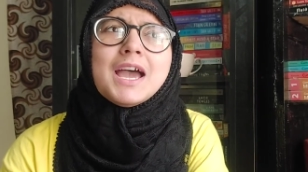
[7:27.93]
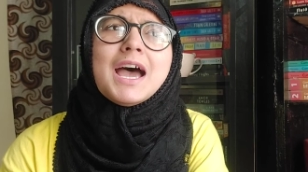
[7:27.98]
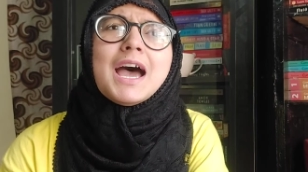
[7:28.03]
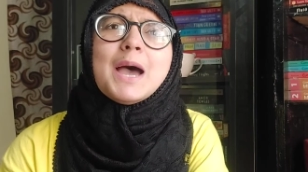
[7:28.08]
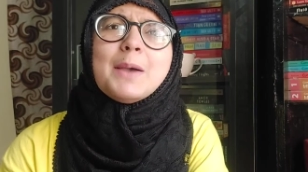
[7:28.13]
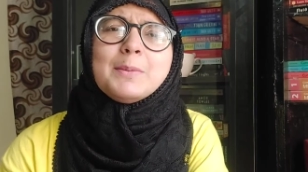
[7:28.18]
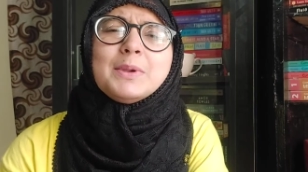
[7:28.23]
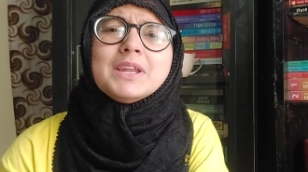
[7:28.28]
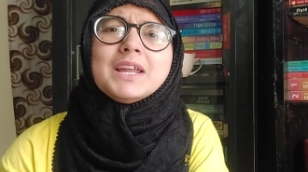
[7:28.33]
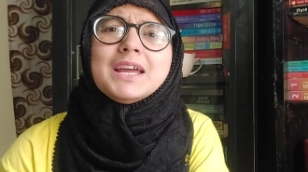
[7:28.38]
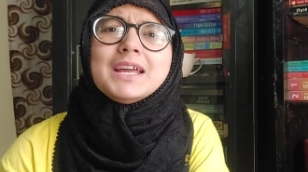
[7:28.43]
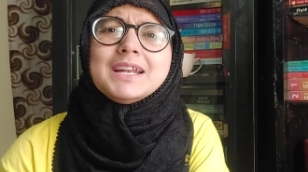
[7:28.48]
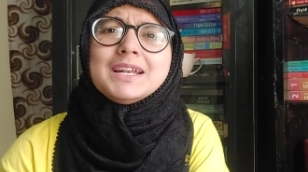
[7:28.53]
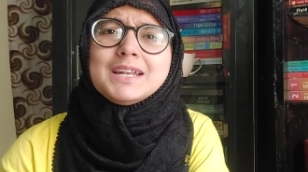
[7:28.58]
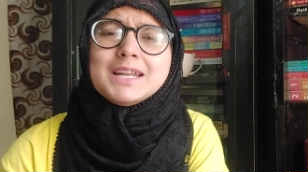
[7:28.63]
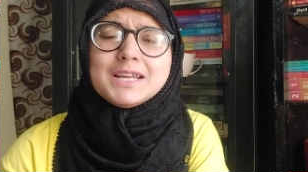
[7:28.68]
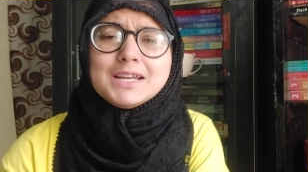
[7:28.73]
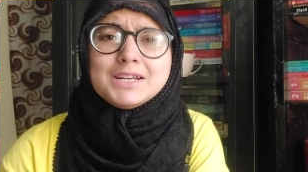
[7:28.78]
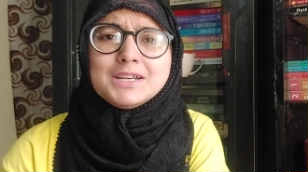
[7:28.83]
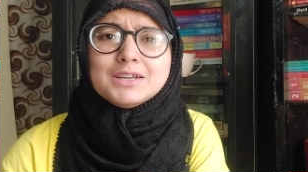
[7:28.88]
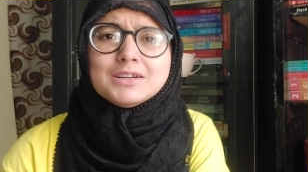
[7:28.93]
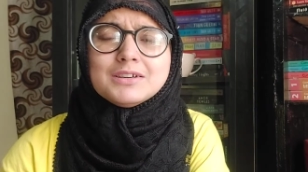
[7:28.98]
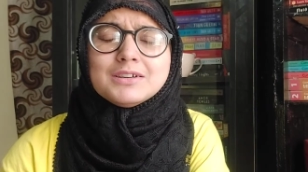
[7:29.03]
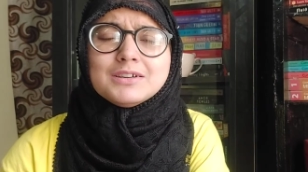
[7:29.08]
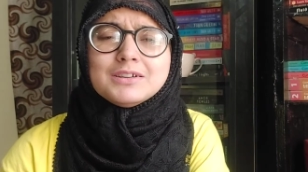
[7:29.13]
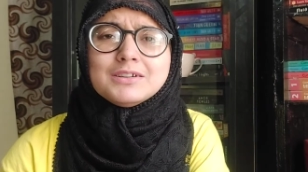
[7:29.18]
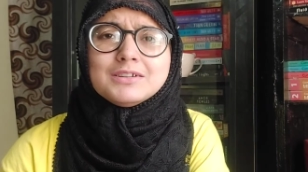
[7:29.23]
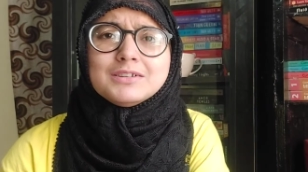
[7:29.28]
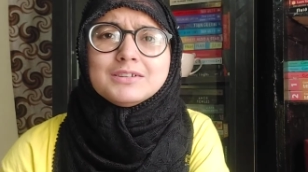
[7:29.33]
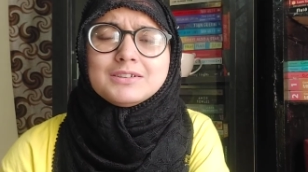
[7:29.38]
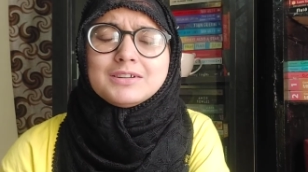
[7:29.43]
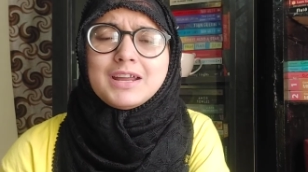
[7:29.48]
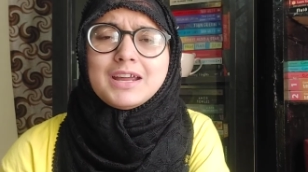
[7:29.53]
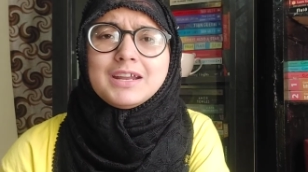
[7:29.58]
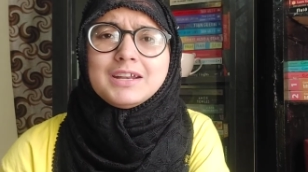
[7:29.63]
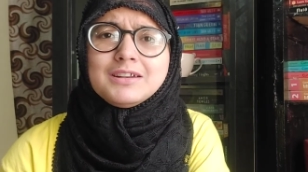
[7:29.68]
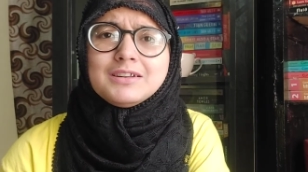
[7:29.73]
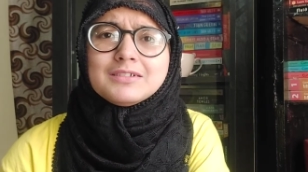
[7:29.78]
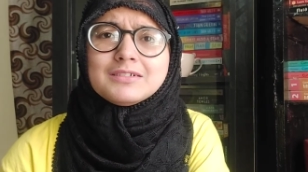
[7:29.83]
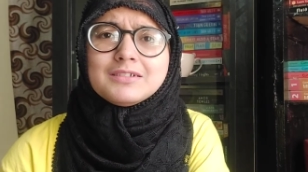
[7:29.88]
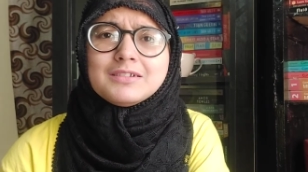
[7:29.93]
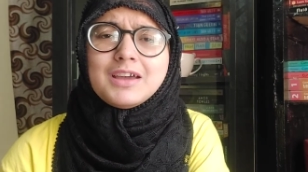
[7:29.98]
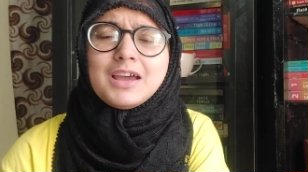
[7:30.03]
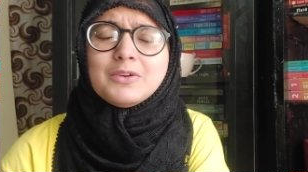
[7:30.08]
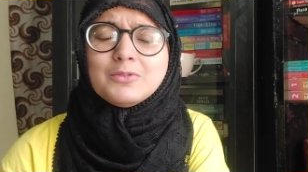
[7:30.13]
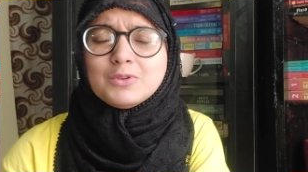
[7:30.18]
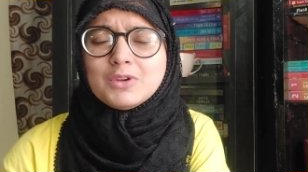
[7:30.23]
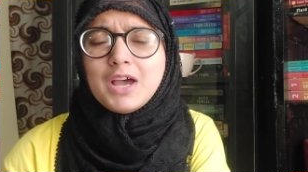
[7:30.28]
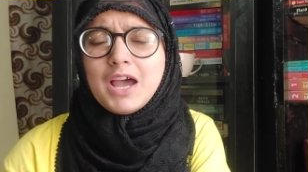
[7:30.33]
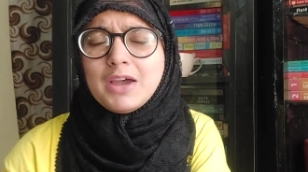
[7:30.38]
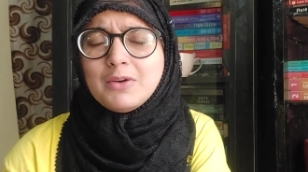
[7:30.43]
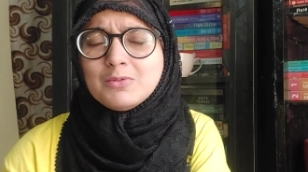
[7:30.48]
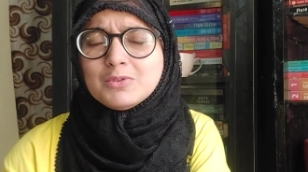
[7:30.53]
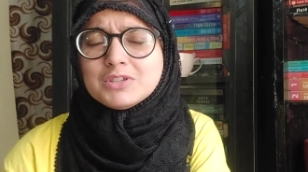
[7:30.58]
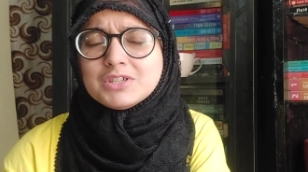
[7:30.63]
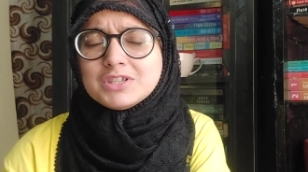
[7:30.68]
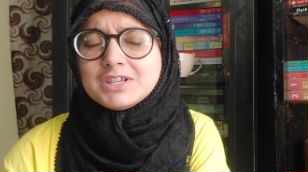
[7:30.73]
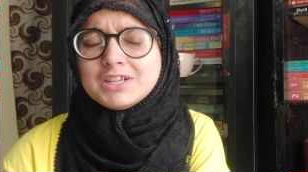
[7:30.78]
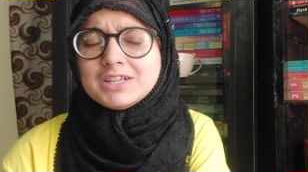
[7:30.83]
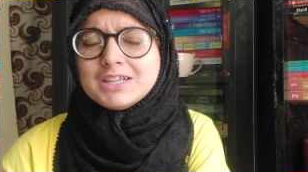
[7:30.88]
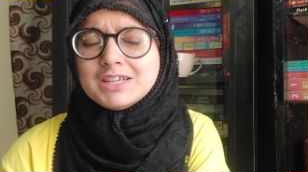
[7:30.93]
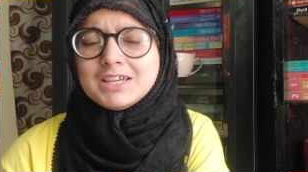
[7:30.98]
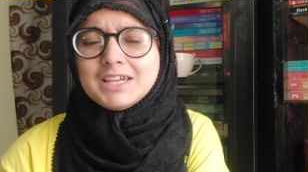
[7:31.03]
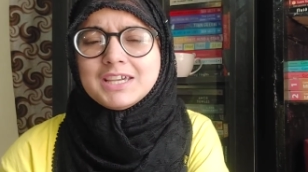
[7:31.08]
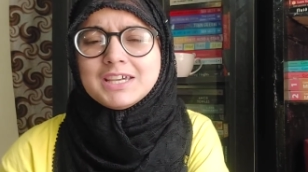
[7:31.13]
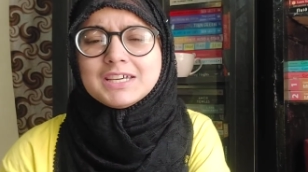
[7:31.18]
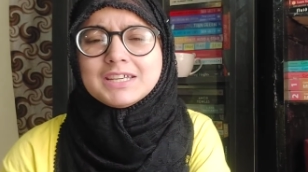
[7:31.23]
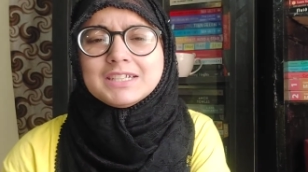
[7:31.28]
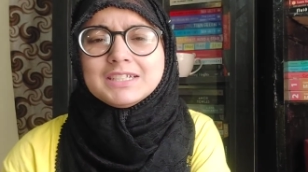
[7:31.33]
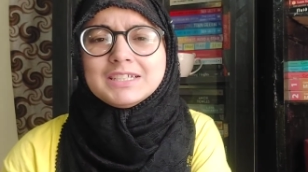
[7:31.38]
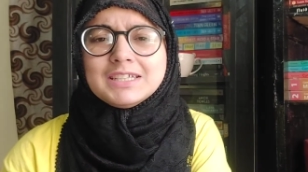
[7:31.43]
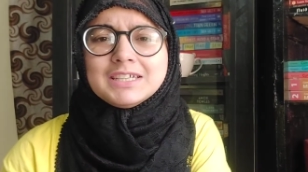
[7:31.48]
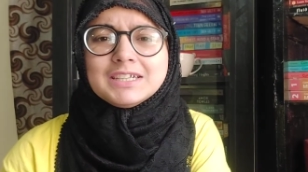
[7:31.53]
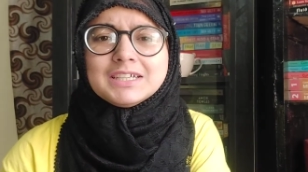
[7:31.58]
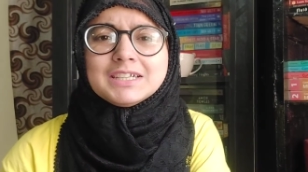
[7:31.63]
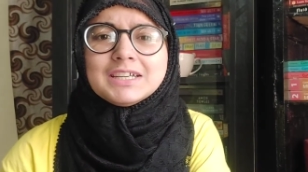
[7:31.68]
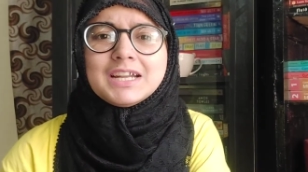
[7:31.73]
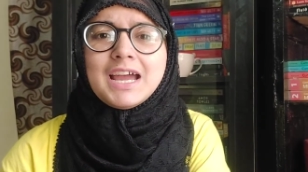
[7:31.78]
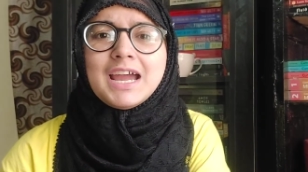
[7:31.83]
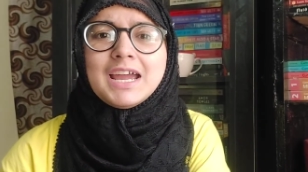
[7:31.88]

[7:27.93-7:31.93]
I mean, I did I was reading here and there.